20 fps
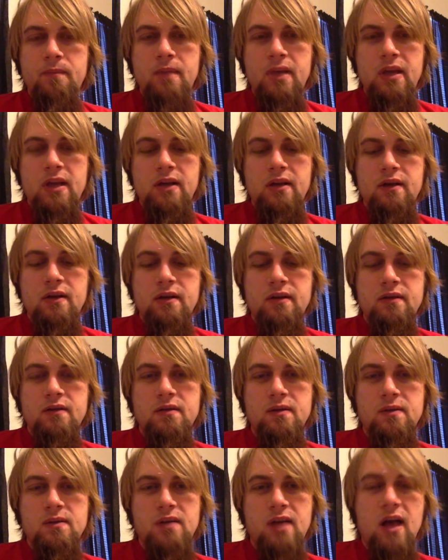in
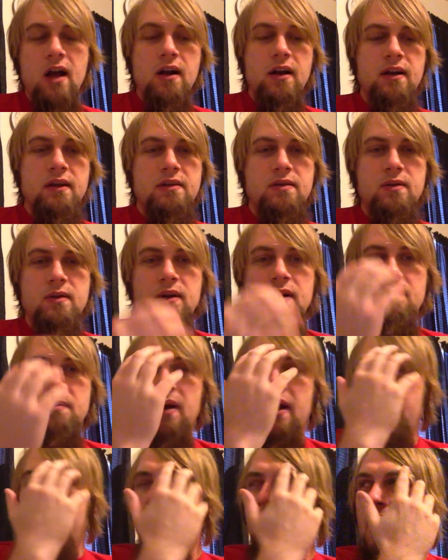socionics, or it
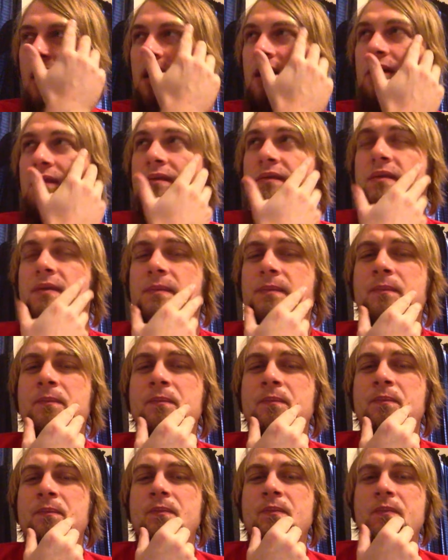might have
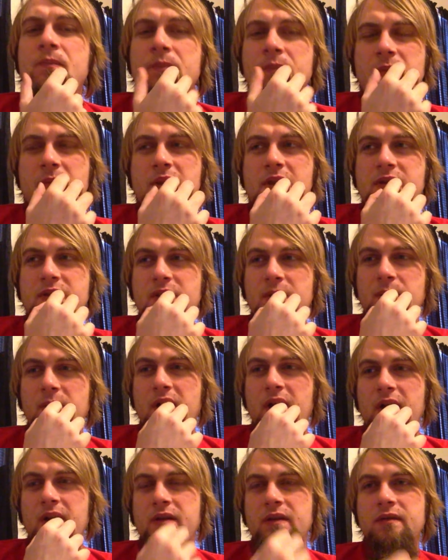some
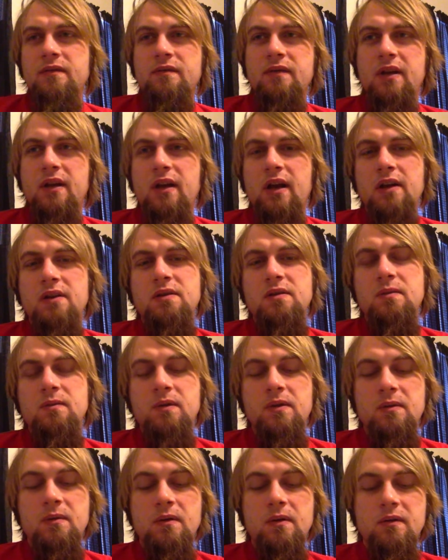kind of connection
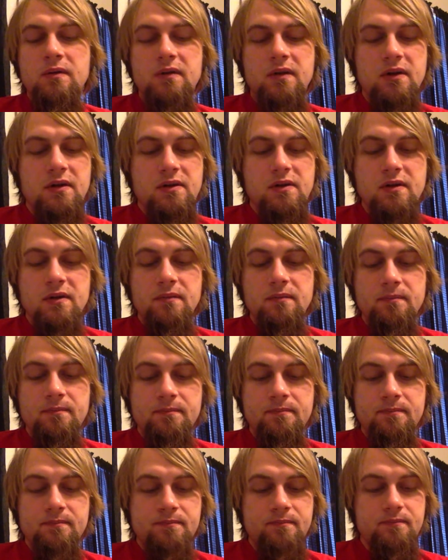with role function.
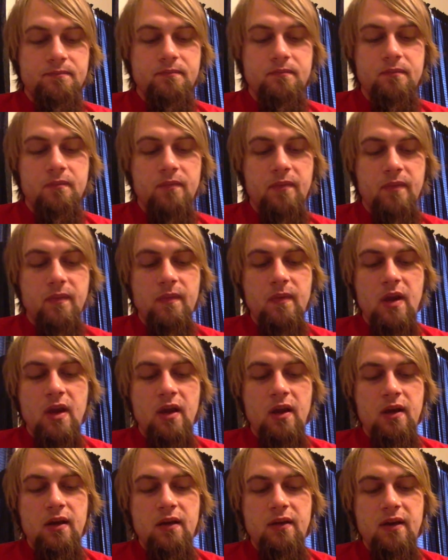
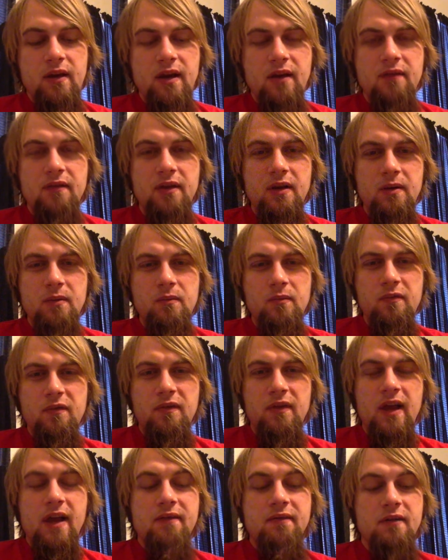They definitely
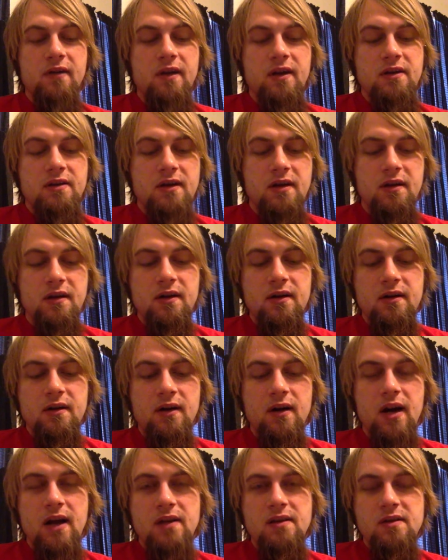flavor each other.
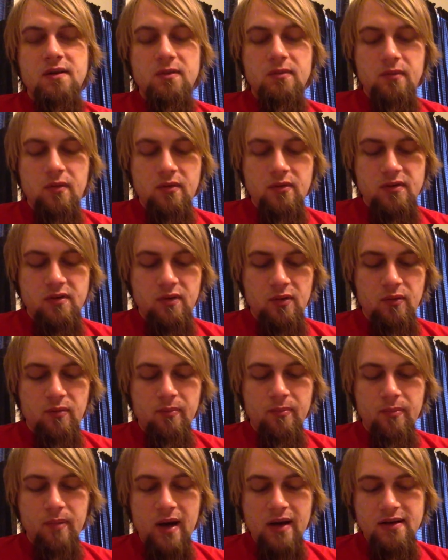Alright, so
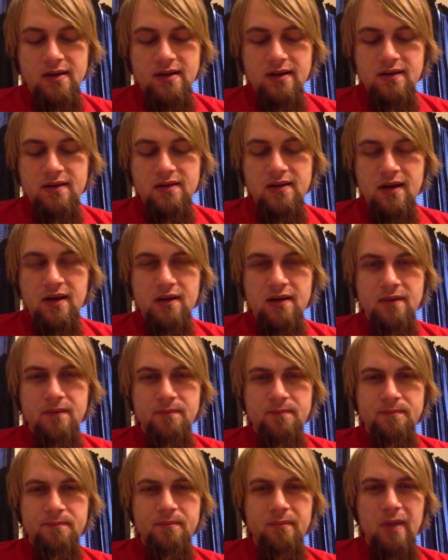Pisces Ascendant,
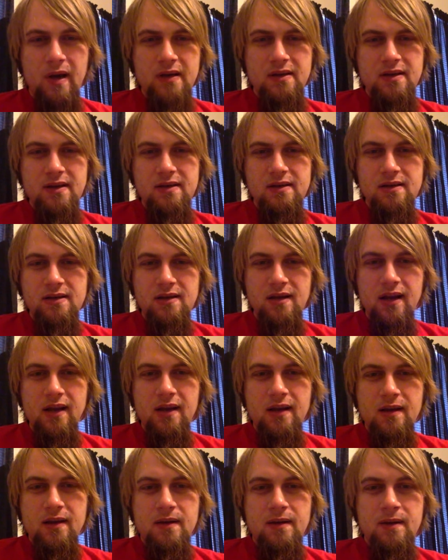Pisces is like